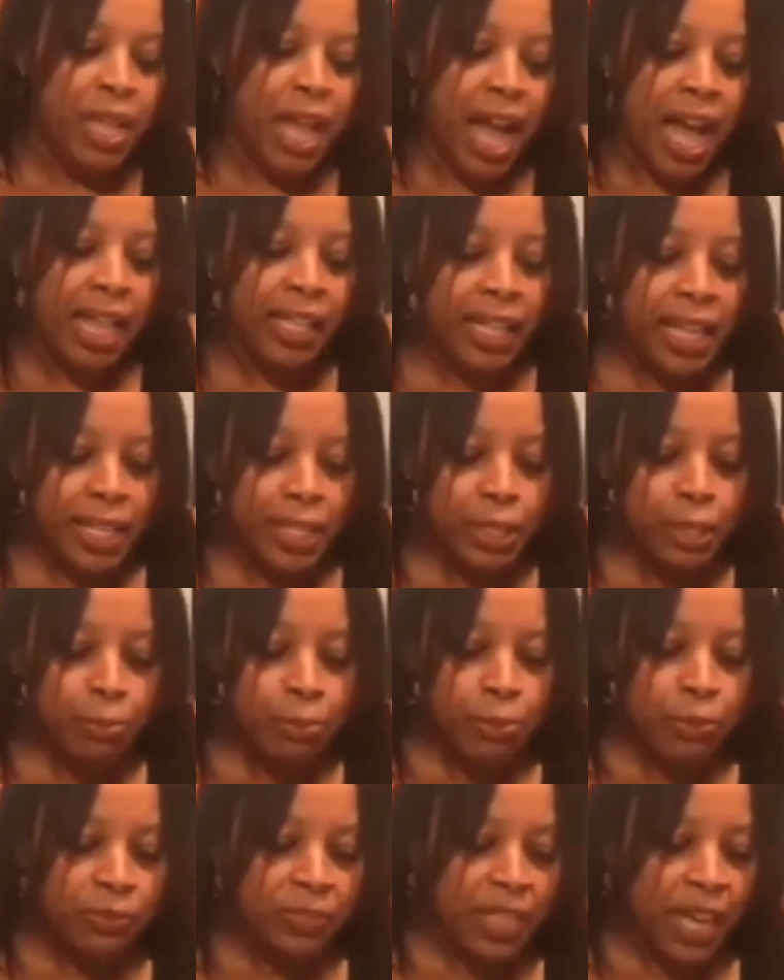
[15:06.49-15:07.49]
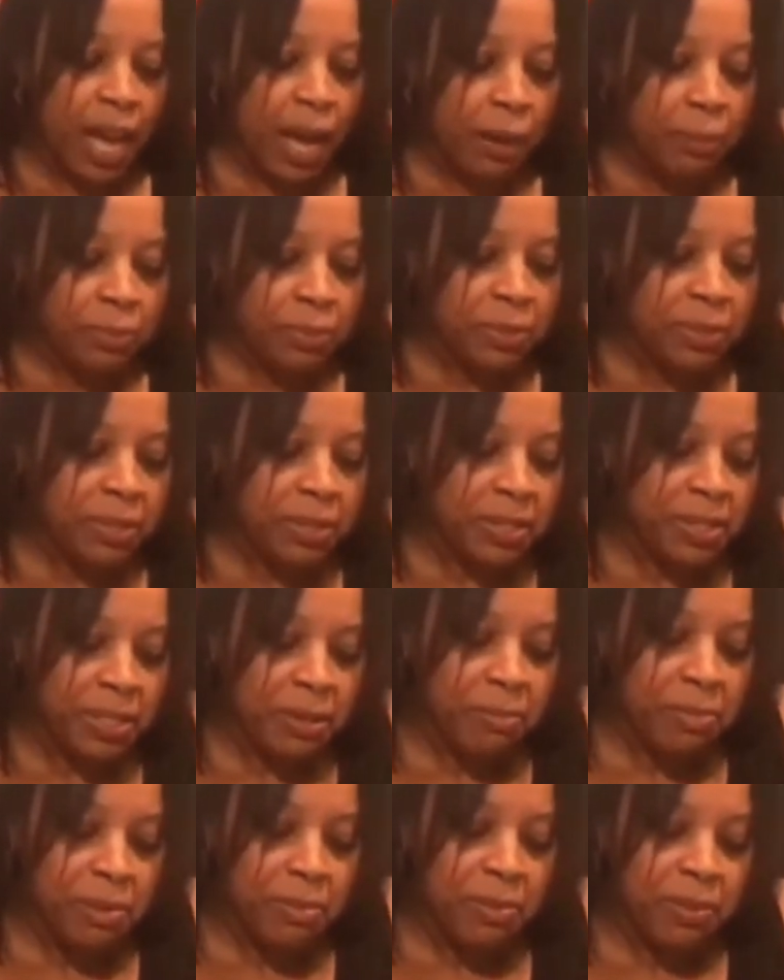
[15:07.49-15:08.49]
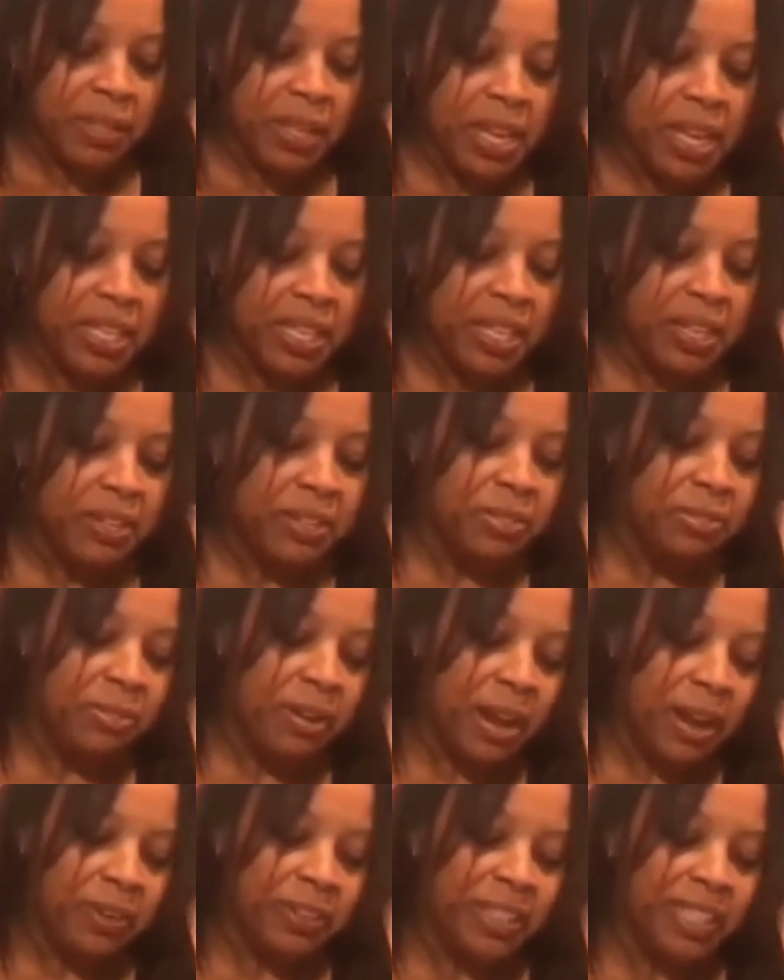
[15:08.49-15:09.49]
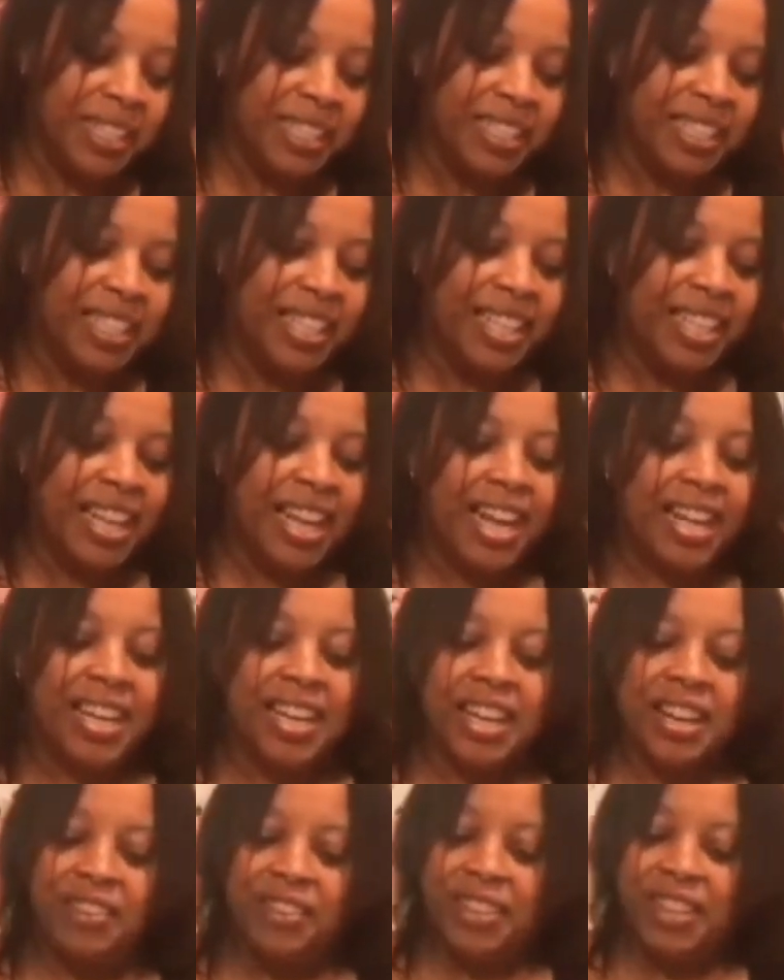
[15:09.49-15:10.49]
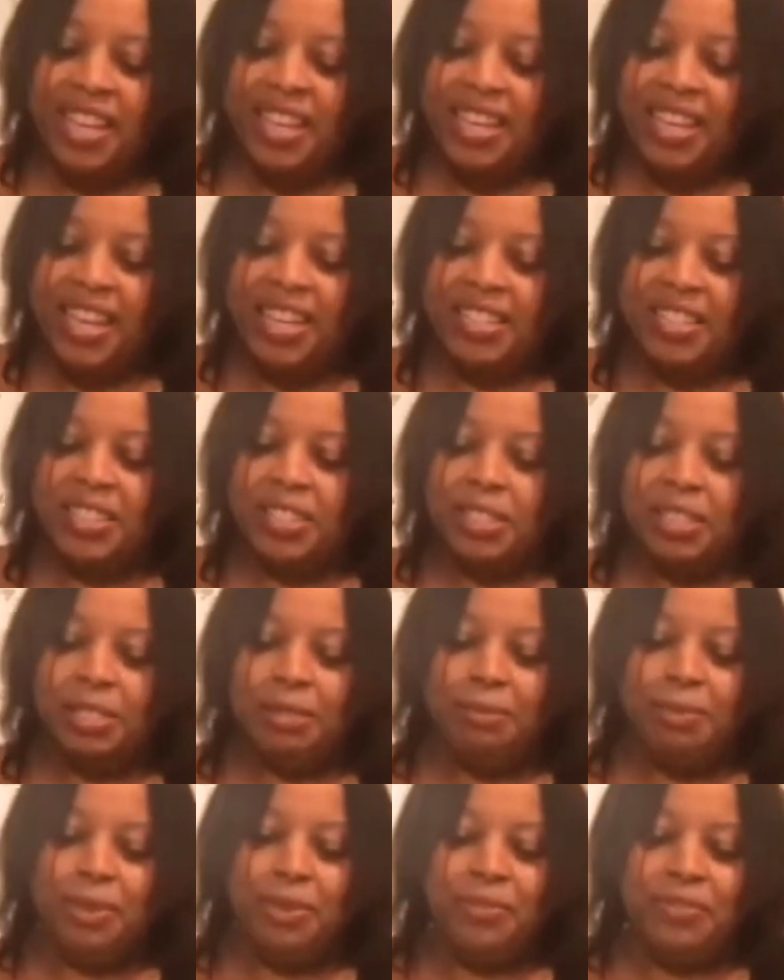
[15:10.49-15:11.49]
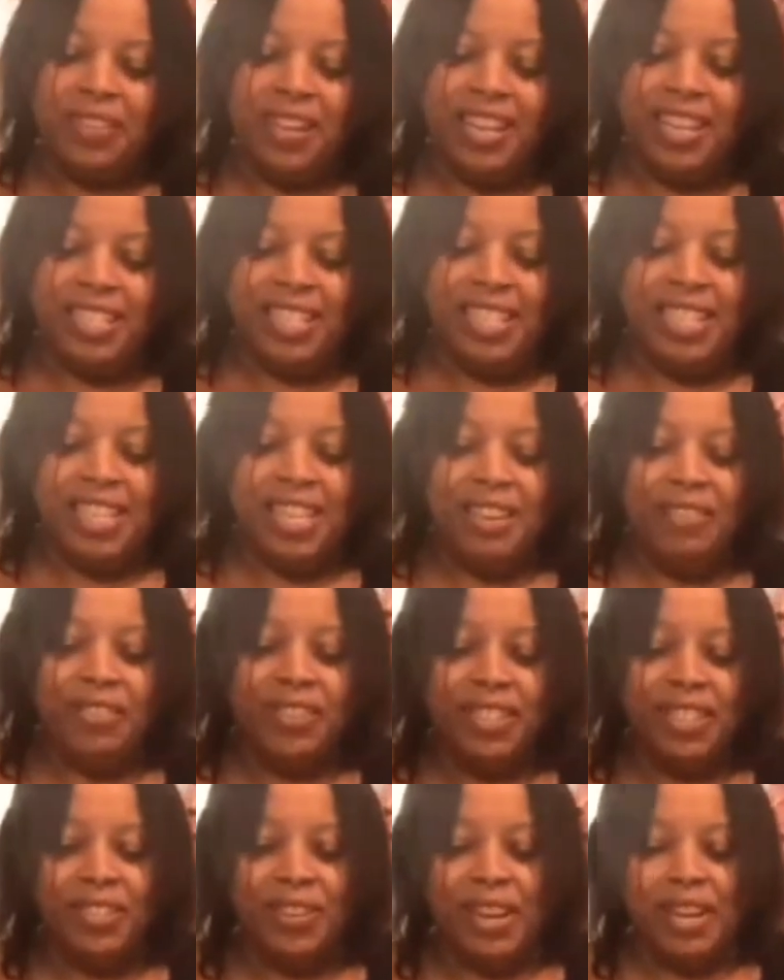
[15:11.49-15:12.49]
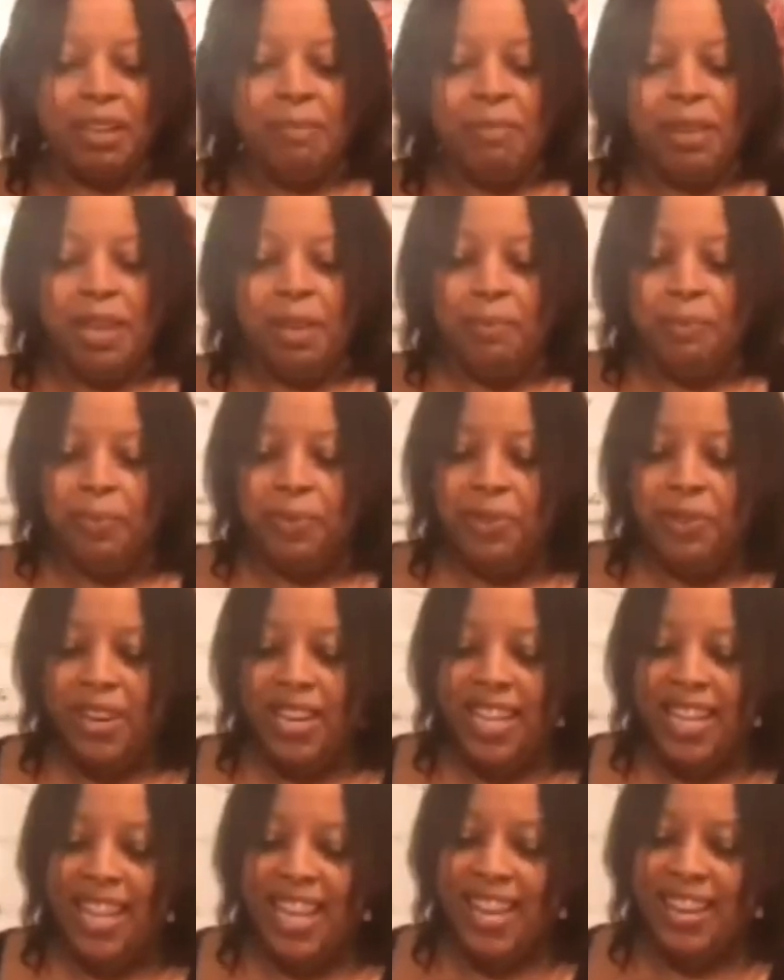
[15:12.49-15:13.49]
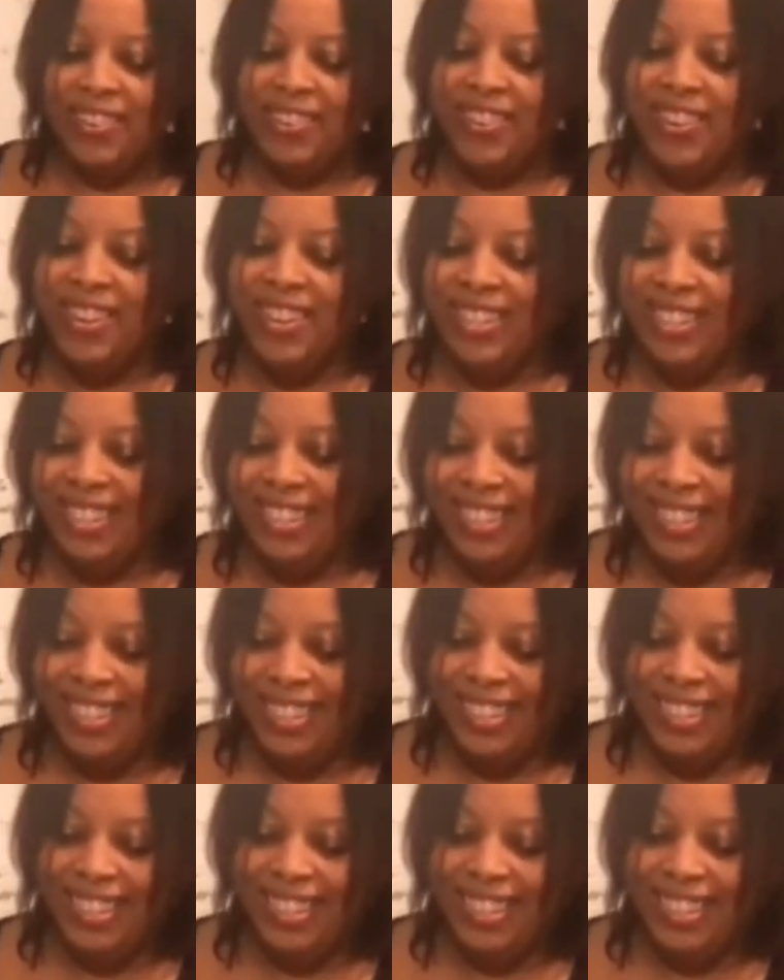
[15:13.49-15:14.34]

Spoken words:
I like smooth tops. Some people like theirs rounded. I like everything nice and smooth, nice and even, so I can make it pretty later on.